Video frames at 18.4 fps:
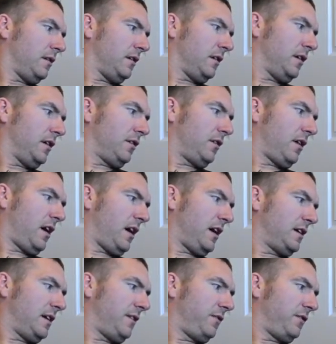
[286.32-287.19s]
you know, the
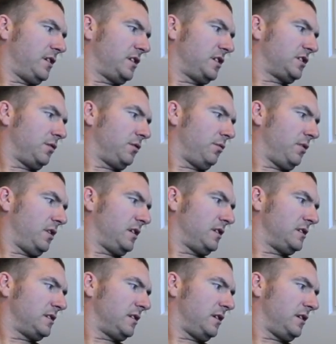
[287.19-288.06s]
high definition
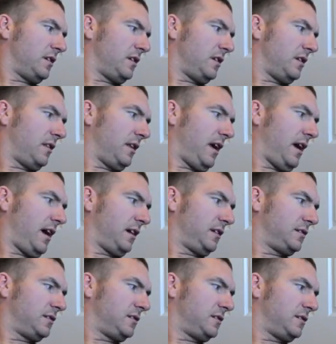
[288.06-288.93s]
ones and the
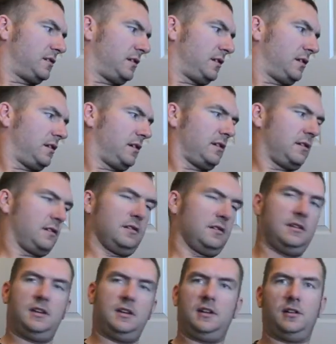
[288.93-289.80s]

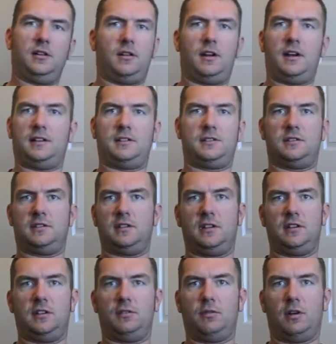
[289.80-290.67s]
XD or
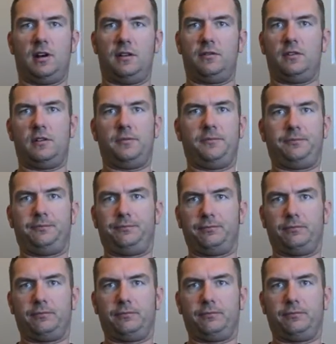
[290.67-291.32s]
XC, whatever,